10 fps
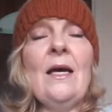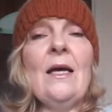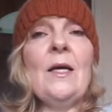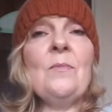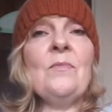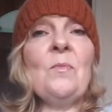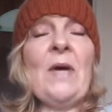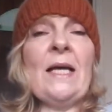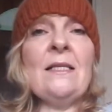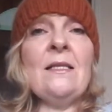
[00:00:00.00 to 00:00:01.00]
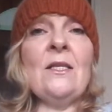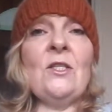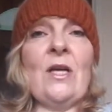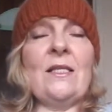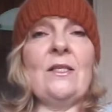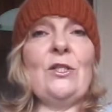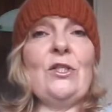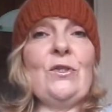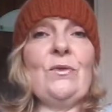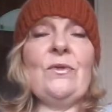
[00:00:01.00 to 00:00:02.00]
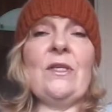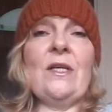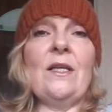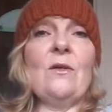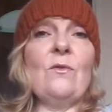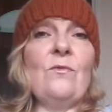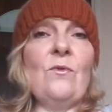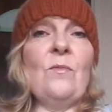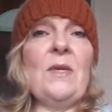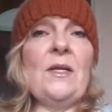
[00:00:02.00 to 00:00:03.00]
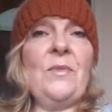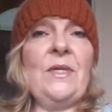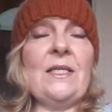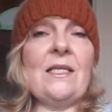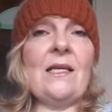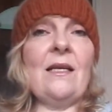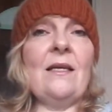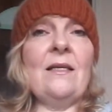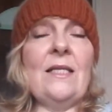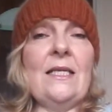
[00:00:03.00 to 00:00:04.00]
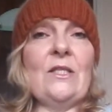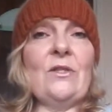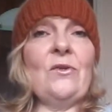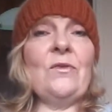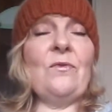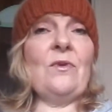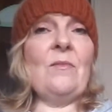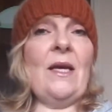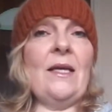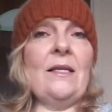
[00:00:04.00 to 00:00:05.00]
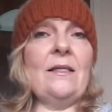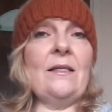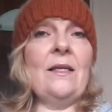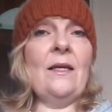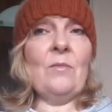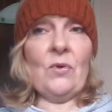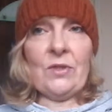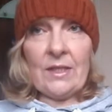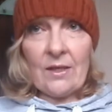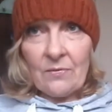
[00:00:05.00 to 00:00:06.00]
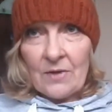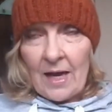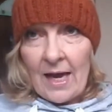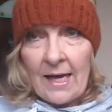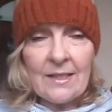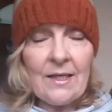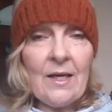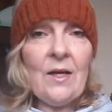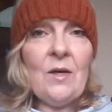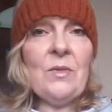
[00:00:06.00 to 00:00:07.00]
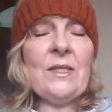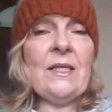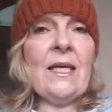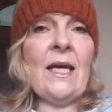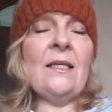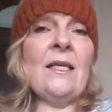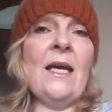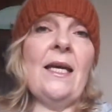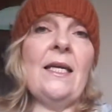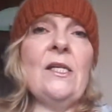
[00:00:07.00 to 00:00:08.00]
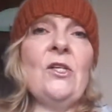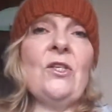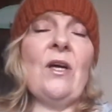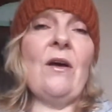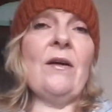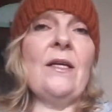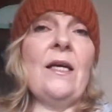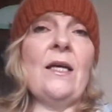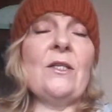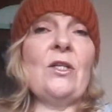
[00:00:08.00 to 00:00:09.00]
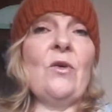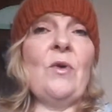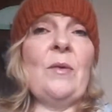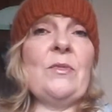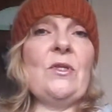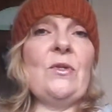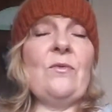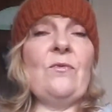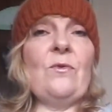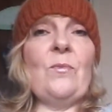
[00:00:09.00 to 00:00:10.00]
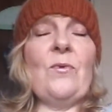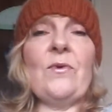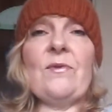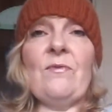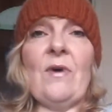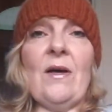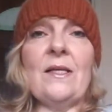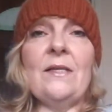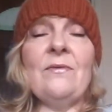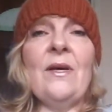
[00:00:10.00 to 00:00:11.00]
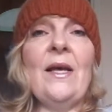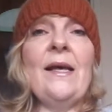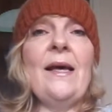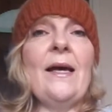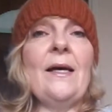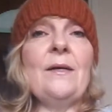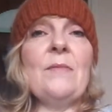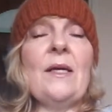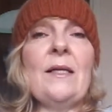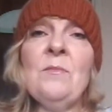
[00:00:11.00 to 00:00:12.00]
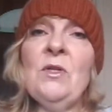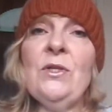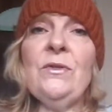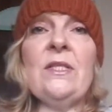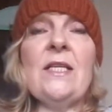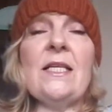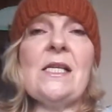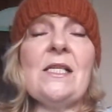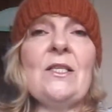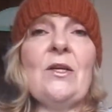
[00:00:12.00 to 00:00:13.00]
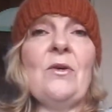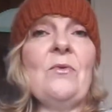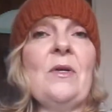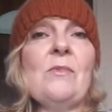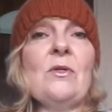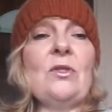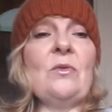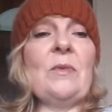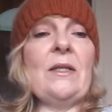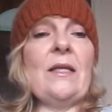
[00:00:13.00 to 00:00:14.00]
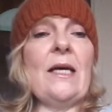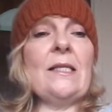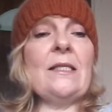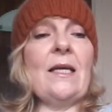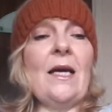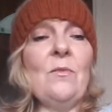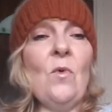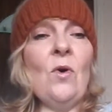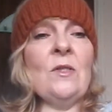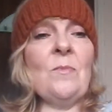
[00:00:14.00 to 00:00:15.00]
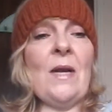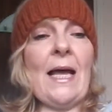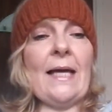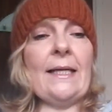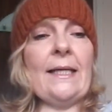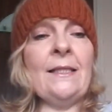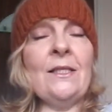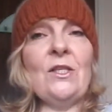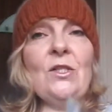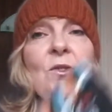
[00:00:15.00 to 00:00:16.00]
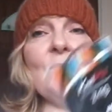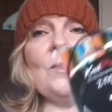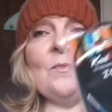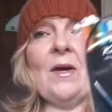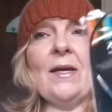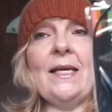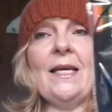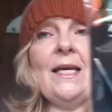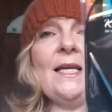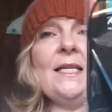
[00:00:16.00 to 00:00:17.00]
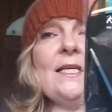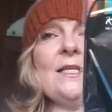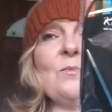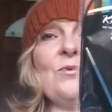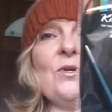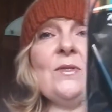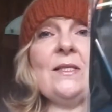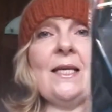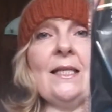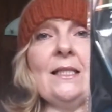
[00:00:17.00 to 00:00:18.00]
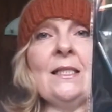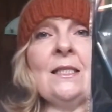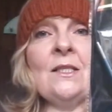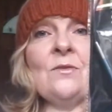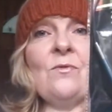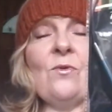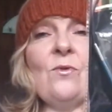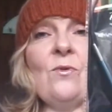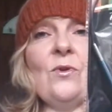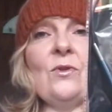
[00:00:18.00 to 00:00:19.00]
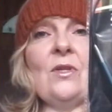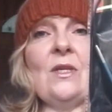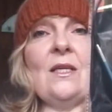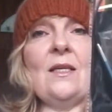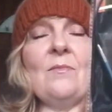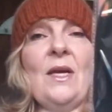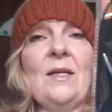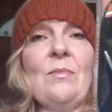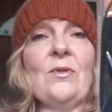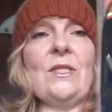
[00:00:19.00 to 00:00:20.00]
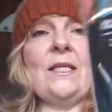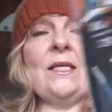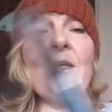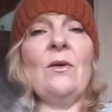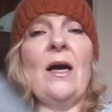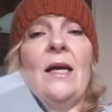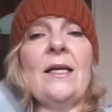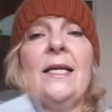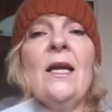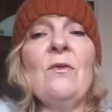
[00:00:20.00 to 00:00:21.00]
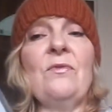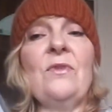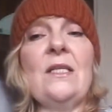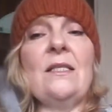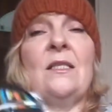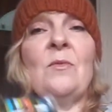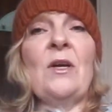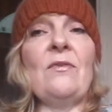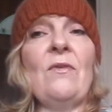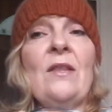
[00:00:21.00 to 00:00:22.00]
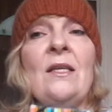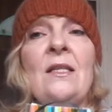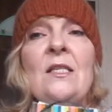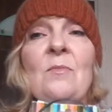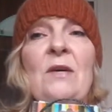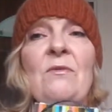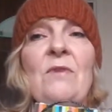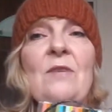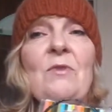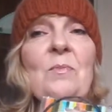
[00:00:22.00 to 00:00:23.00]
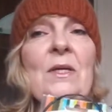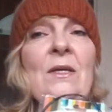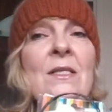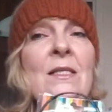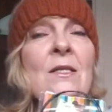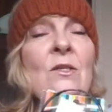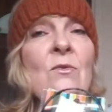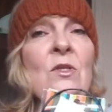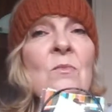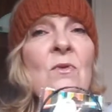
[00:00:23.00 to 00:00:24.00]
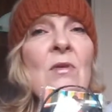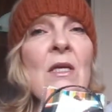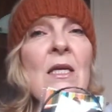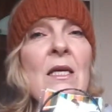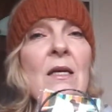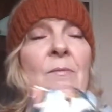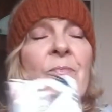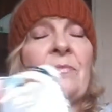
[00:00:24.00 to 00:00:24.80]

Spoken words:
The pattern suggested using 4mm needles for the main body of the hat, but to get the gauge I had to go up to 4.5. And I'm a loose knitter, so I'm not sure about that. I was planning to use my Knit Pro Zings for the main body, and I love these. I think these are my favourite because they're so smooth here.